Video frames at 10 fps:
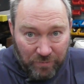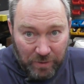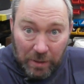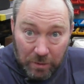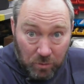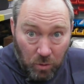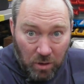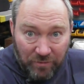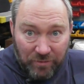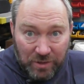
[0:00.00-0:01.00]
We
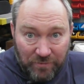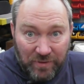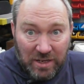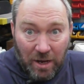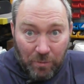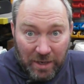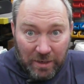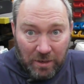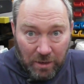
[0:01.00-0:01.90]
quite often there's a video link,